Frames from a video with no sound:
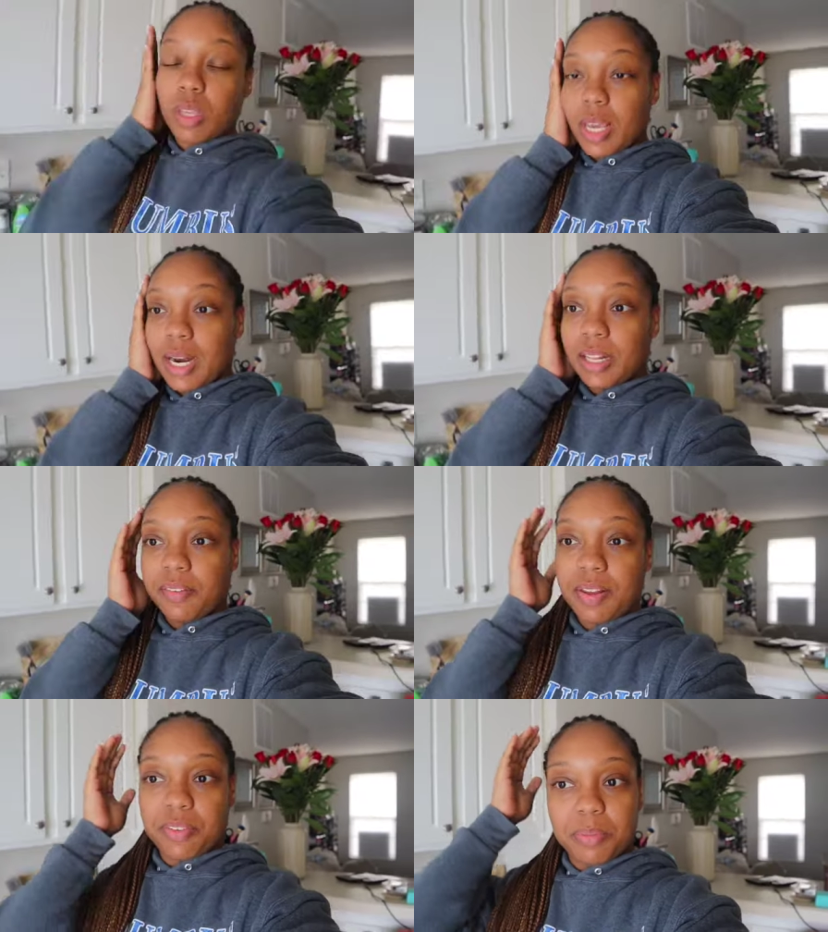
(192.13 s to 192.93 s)
And I
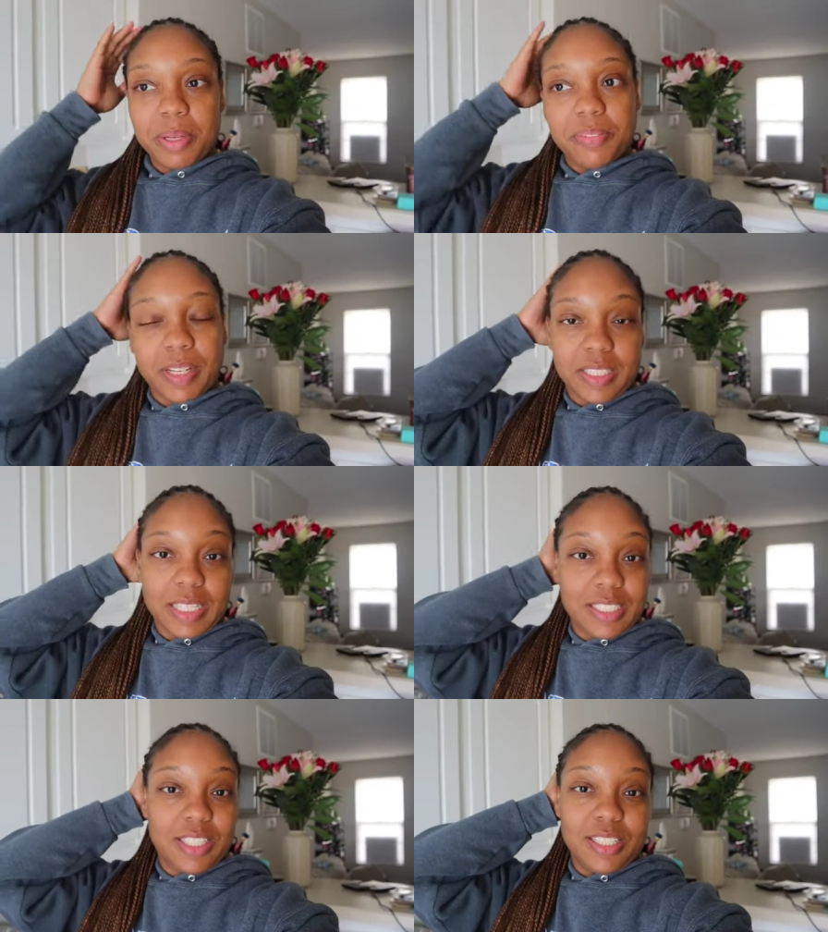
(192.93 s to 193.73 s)
love that for me. I feel like
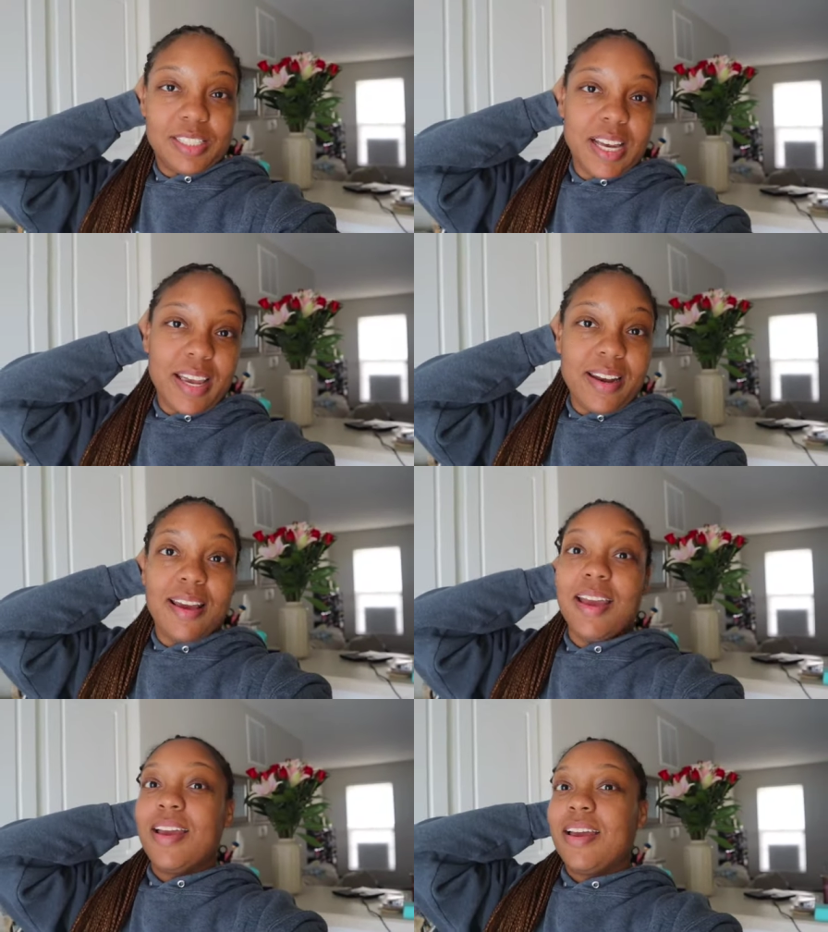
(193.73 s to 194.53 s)
that's a good sign
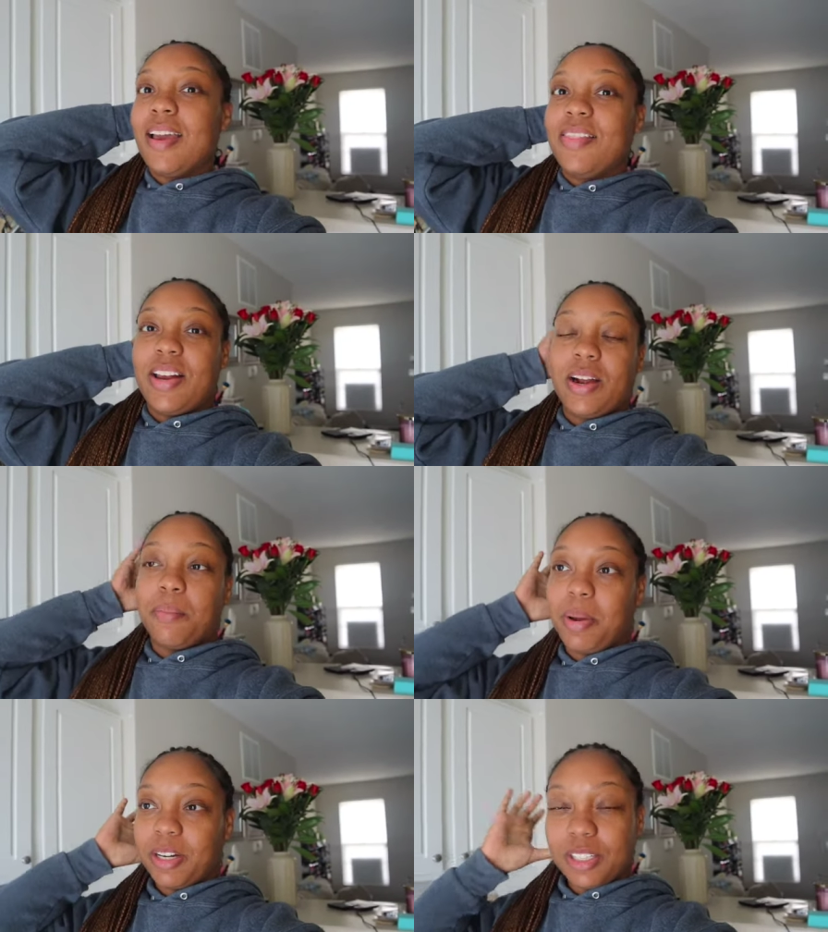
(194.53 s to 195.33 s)
that our
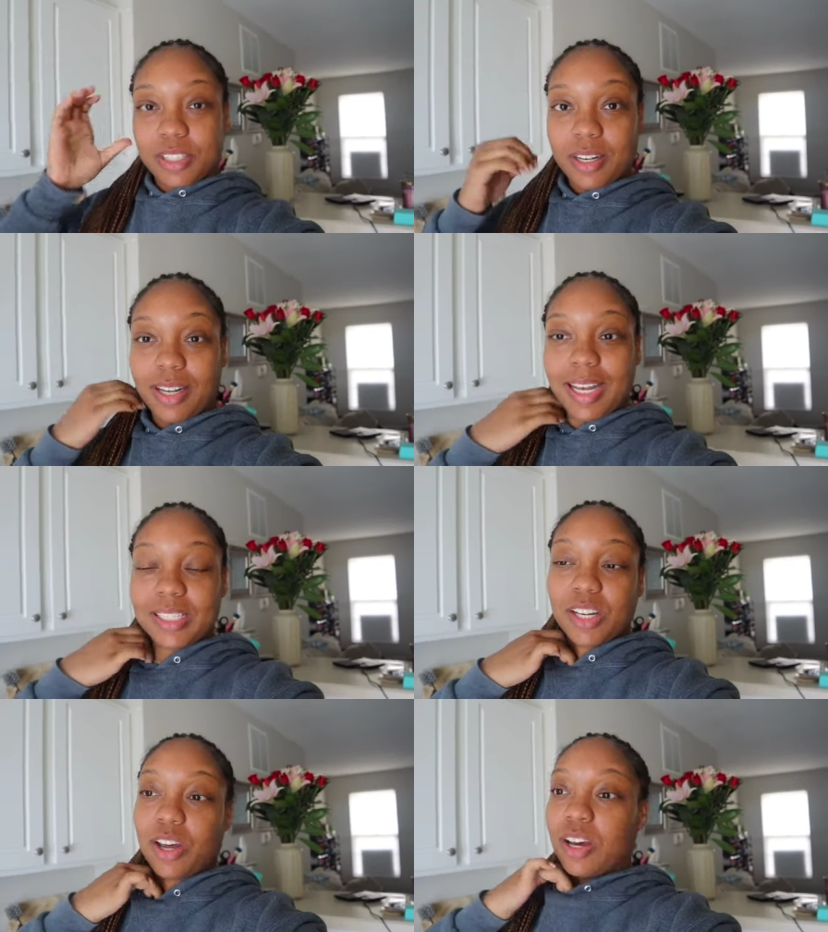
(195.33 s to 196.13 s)
marriage is gonna
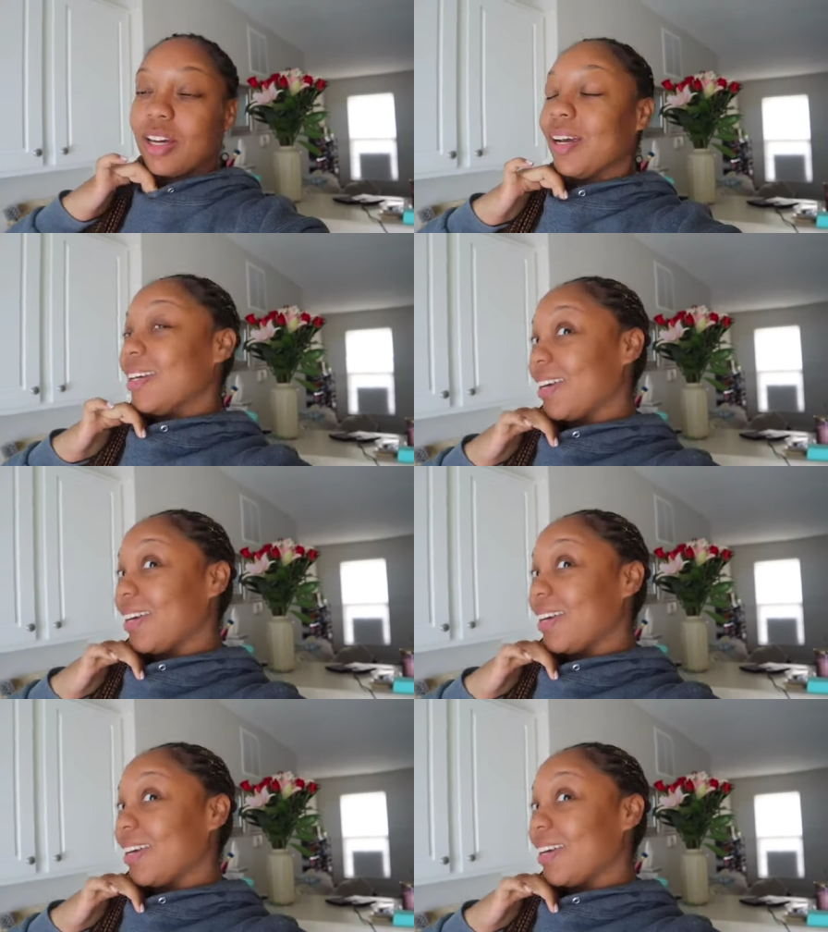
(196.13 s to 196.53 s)
last long.